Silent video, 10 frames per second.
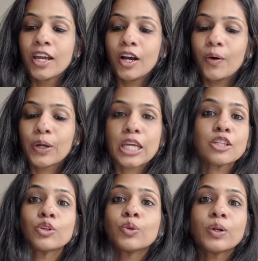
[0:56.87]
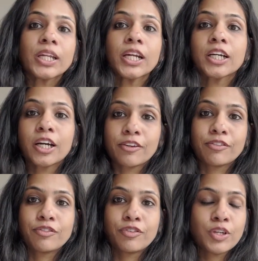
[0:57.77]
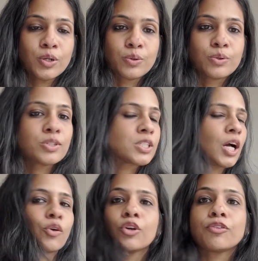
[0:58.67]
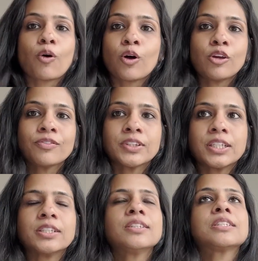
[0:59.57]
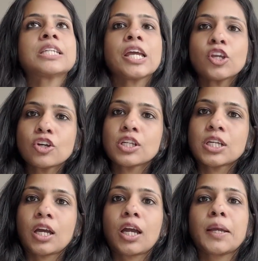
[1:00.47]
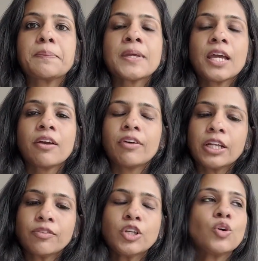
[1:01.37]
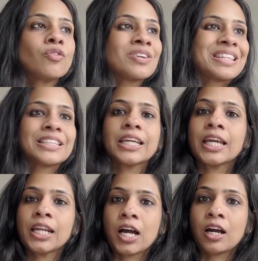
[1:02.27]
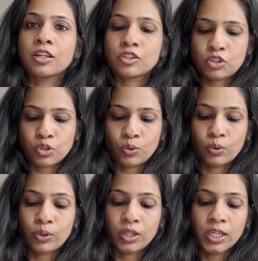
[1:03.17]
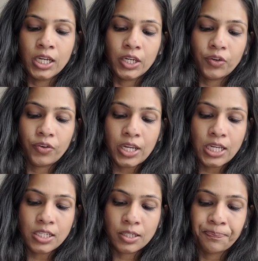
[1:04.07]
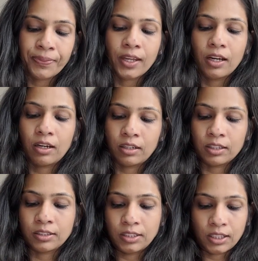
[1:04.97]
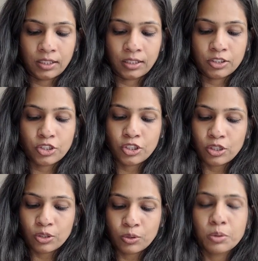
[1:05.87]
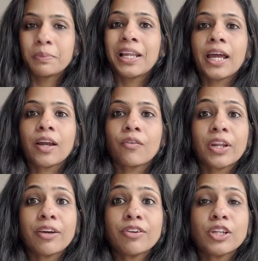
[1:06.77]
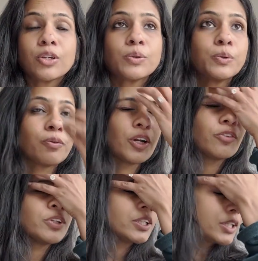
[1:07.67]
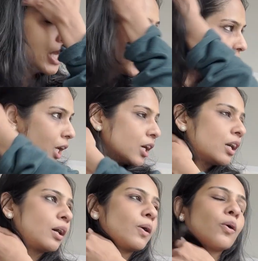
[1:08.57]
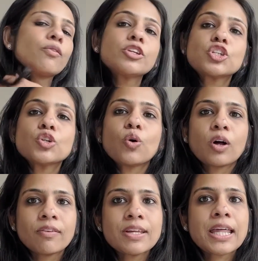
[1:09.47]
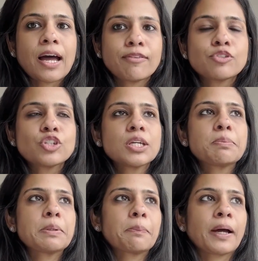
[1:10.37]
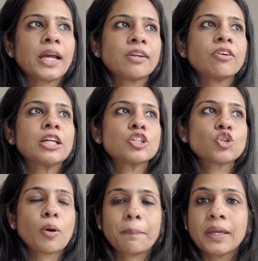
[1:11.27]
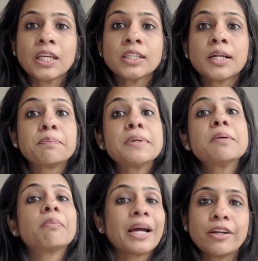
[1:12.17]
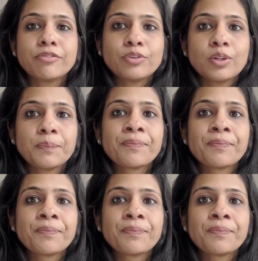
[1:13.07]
Okay, so don't get confused out of all of this. Take your time whenever you're visiting an art store, read the tube. Like one of the thing which you always have to keep in mind while shopping, that be mindful,